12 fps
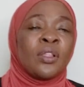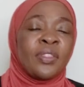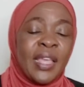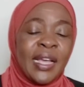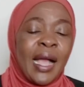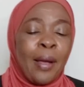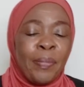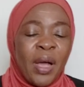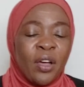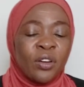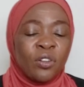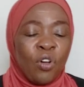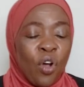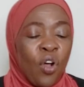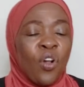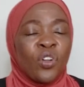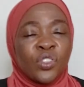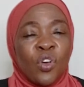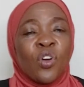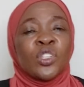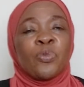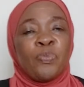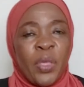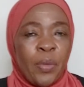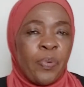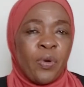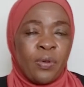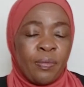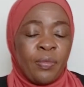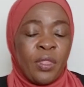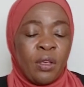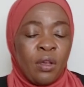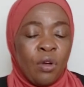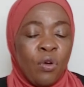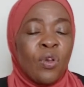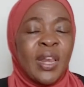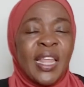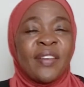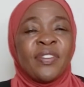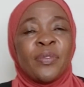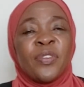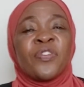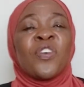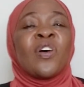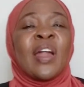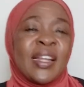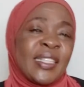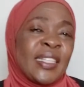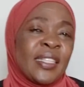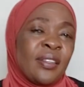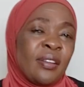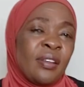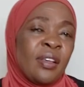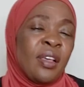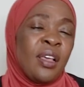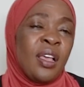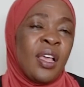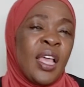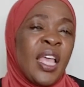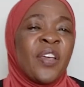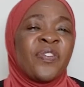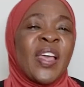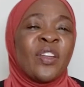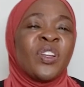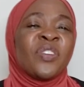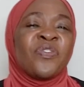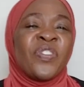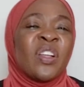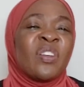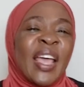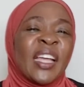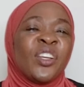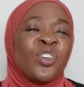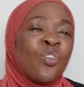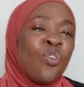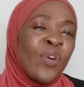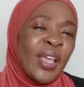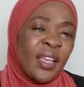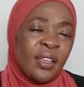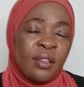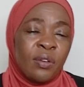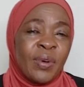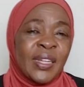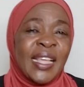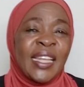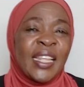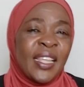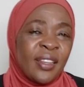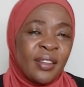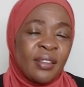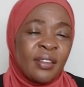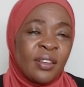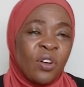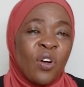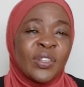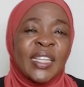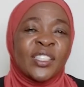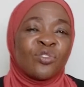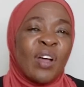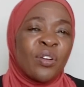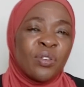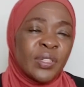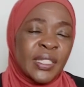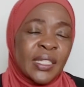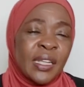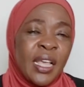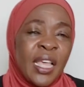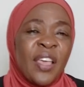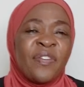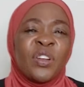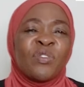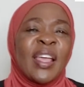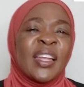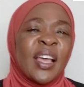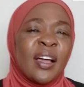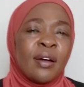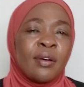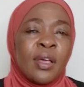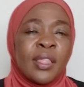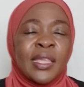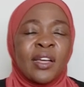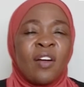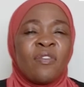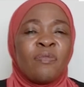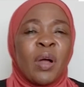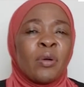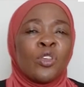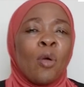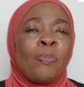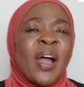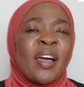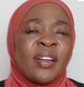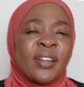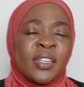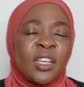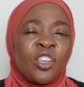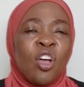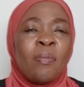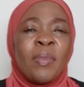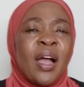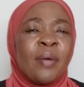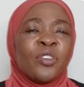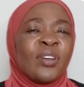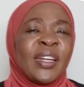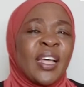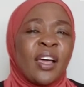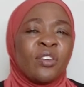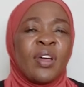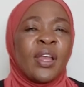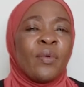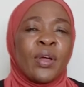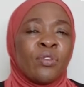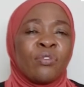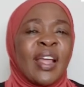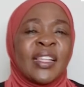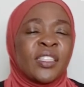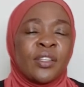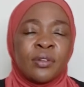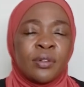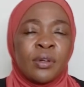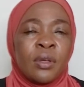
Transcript: Think about all those people who lived before us. If they didn't feel like doing what they did, all the struggles, even right now, think of your parent, your mom, your dad, or anyone who raised you.